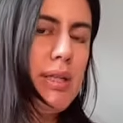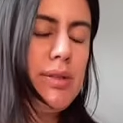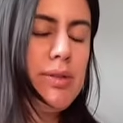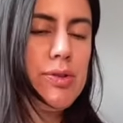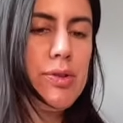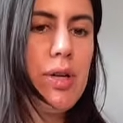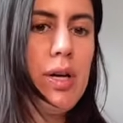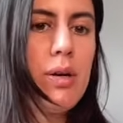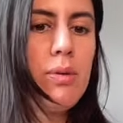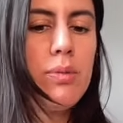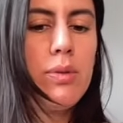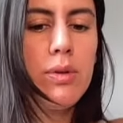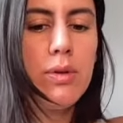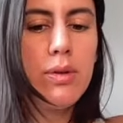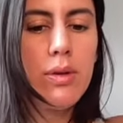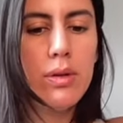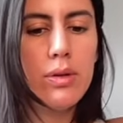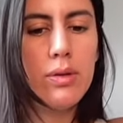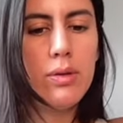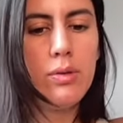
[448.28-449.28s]
So I will
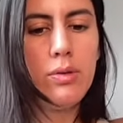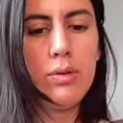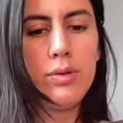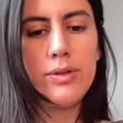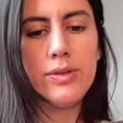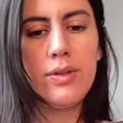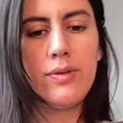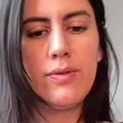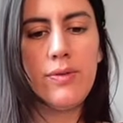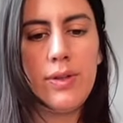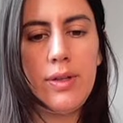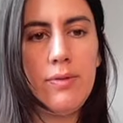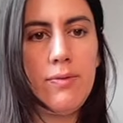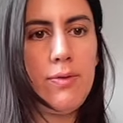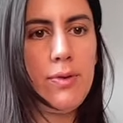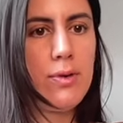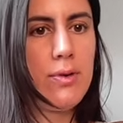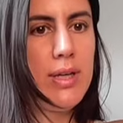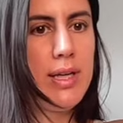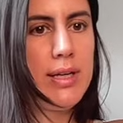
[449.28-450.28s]
look something
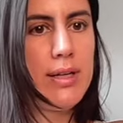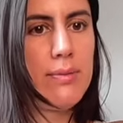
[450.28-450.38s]
for like